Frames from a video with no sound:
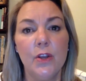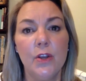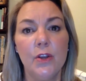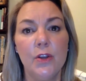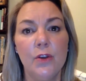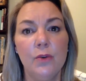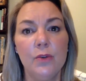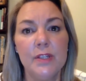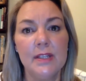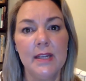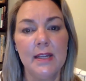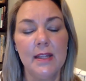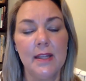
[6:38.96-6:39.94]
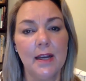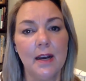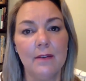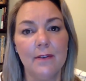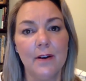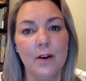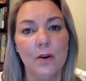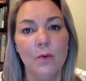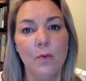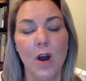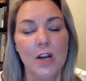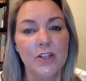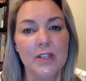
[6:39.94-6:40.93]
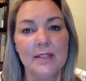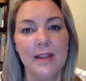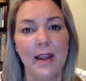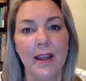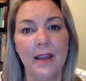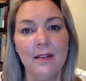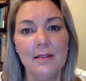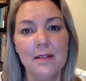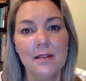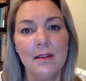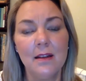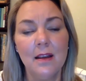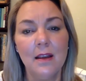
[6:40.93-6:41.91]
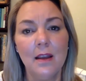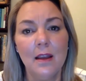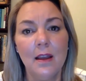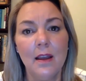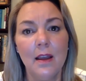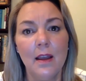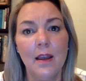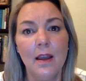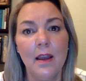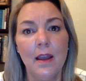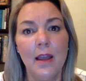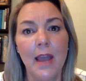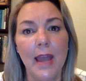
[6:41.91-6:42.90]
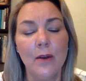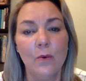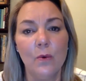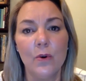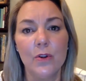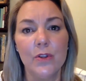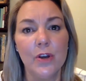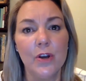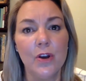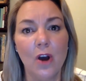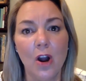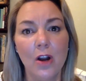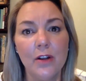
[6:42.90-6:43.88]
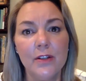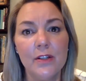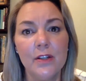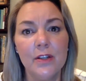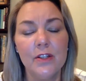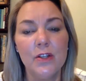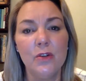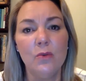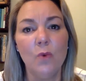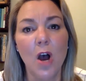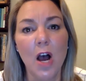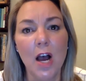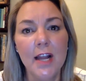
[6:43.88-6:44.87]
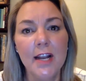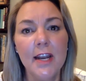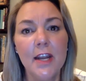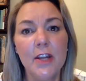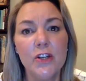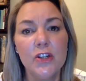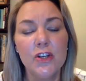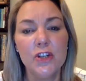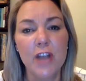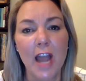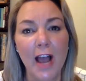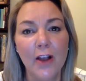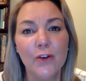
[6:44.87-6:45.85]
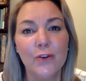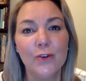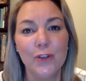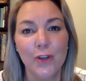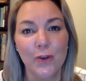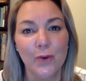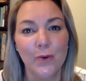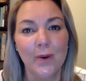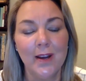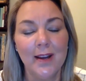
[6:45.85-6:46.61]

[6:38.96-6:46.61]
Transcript: you see the governor wash his hands and order the guards to unshackle you.